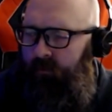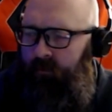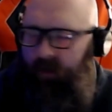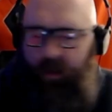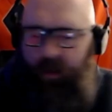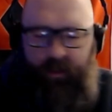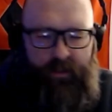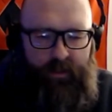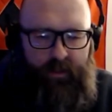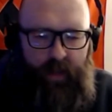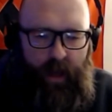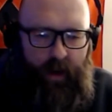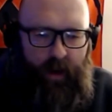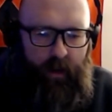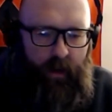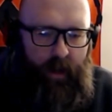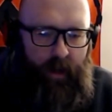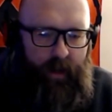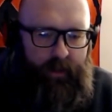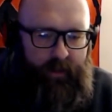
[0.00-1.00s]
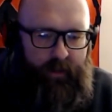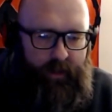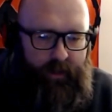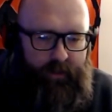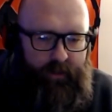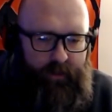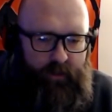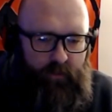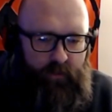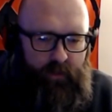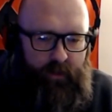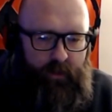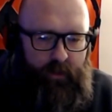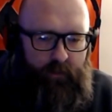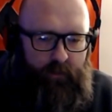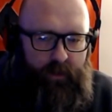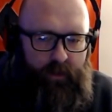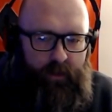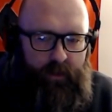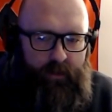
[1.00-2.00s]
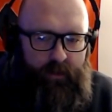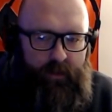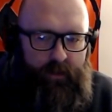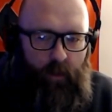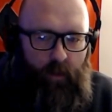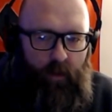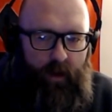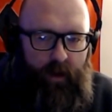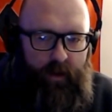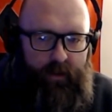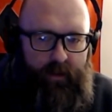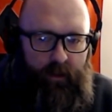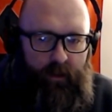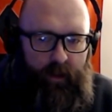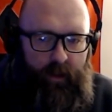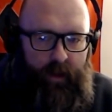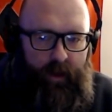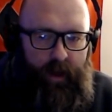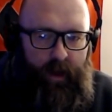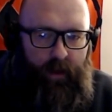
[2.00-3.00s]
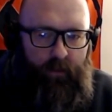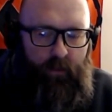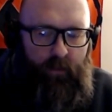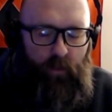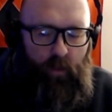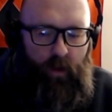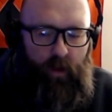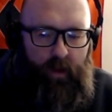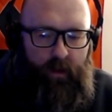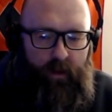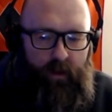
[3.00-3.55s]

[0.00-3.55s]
It's not a lot yet this week because I wanted to lay out what